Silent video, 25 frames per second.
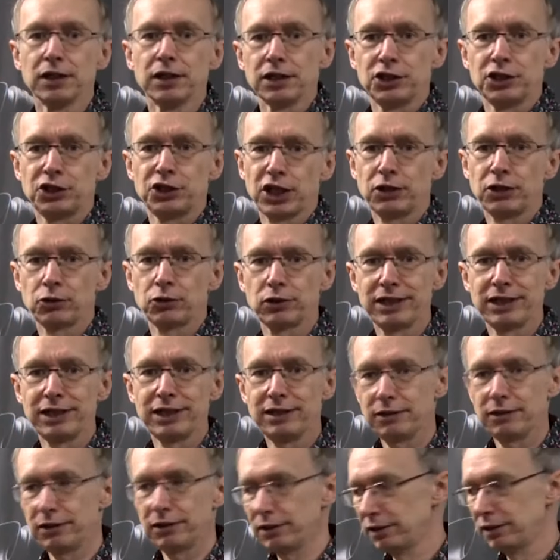
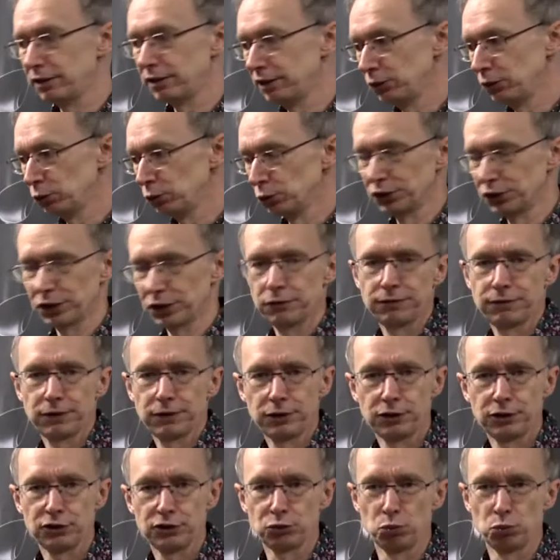generally the
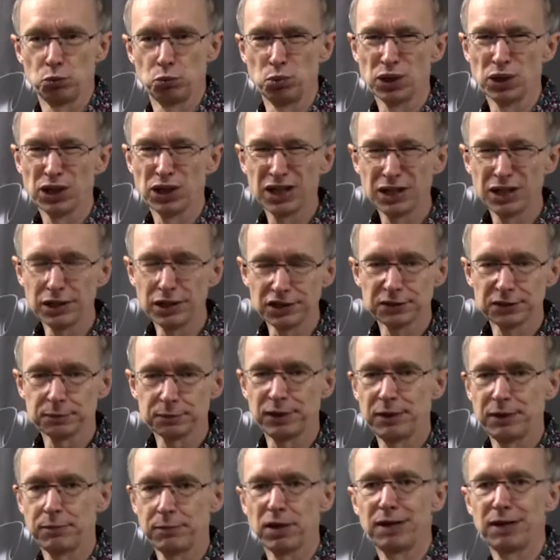autofocus works, but
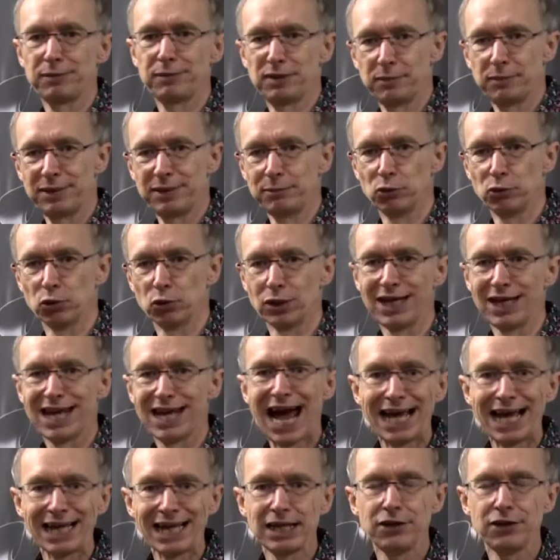it might be a bit more
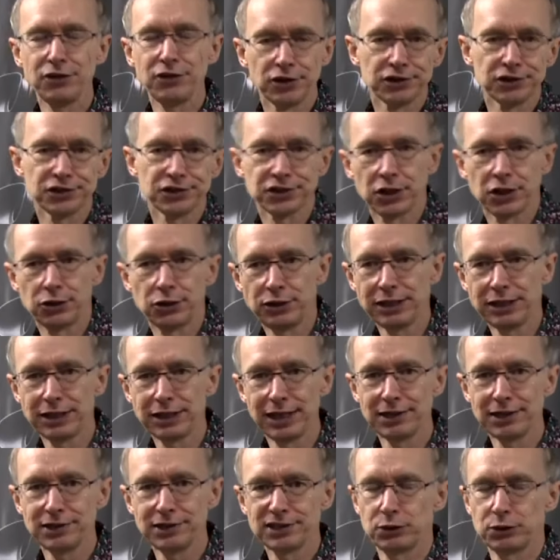laggy than a Sony
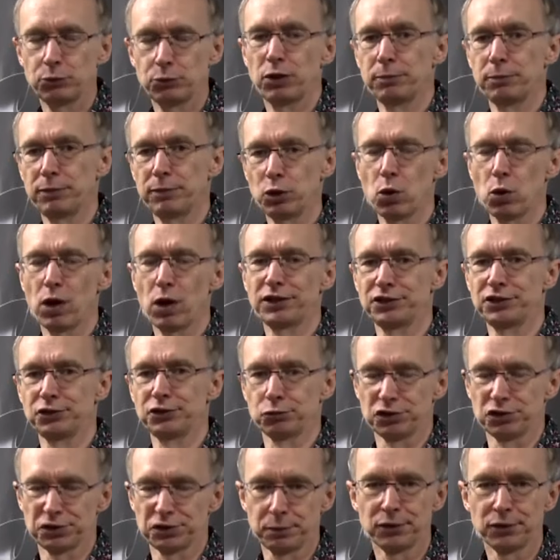lens. It won't be quite as
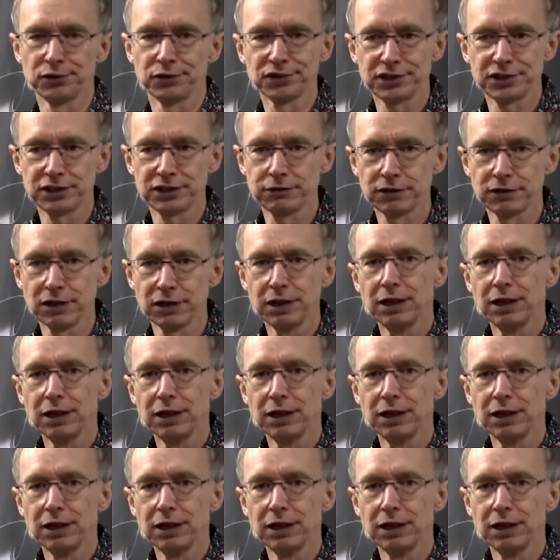responsive.